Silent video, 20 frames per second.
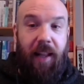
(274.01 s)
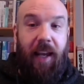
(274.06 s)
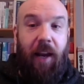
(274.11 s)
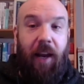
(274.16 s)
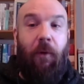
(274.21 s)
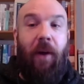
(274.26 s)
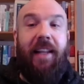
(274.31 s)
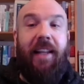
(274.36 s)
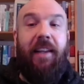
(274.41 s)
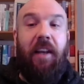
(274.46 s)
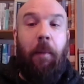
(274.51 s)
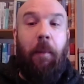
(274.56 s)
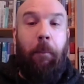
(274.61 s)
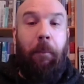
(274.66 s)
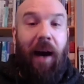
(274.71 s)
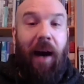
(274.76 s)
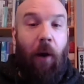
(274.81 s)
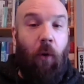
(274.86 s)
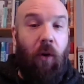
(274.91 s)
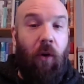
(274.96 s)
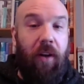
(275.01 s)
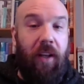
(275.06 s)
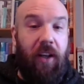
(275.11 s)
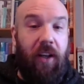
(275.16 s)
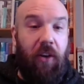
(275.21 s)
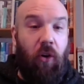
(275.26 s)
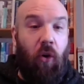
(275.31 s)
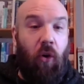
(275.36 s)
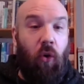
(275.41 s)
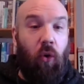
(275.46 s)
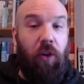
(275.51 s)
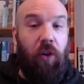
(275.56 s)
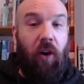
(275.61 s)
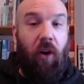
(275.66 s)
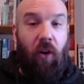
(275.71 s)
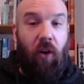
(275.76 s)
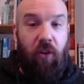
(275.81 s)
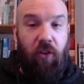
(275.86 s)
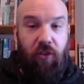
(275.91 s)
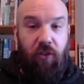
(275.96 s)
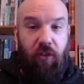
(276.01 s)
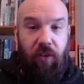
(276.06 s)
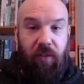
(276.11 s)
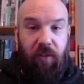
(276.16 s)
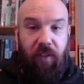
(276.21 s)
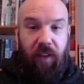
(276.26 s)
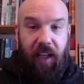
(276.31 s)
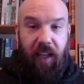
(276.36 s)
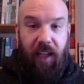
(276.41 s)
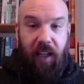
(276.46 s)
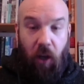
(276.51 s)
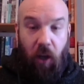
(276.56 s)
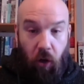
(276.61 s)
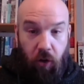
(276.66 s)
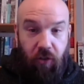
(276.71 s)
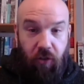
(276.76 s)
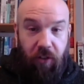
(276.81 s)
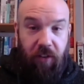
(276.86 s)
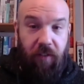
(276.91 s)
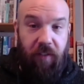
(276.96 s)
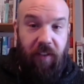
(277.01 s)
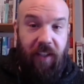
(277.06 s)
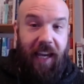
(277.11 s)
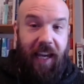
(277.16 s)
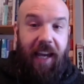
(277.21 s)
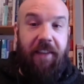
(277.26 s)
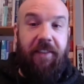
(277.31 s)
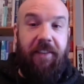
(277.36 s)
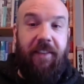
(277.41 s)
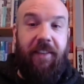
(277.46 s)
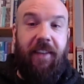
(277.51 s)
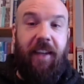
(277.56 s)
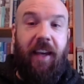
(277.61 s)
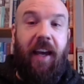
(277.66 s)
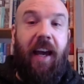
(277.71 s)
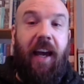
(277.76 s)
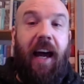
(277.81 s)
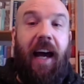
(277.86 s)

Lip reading: They erected a bower that could hold hundreds of guests,